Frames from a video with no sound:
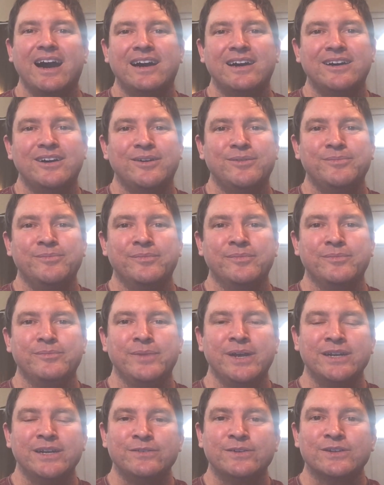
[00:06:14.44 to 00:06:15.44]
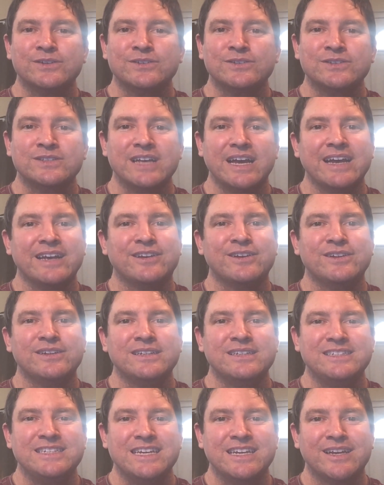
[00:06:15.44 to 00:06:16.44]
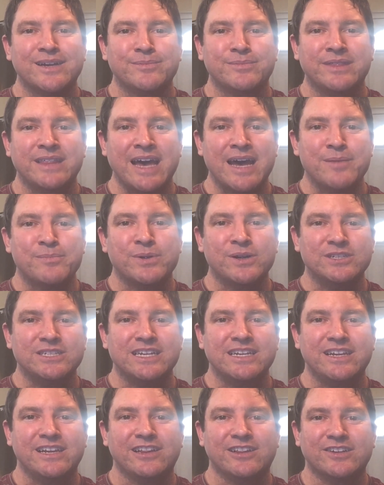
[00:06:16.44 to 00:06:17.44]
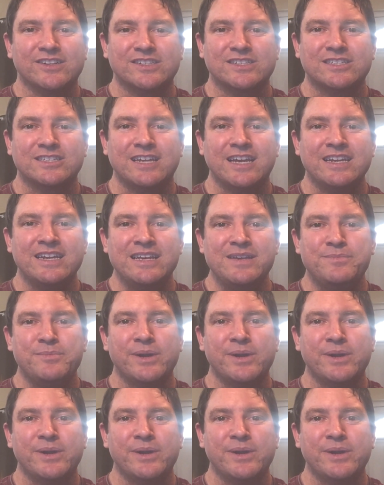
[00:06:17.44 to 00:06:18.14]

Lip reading: Mary Rose, I couldn't dig up that particular study,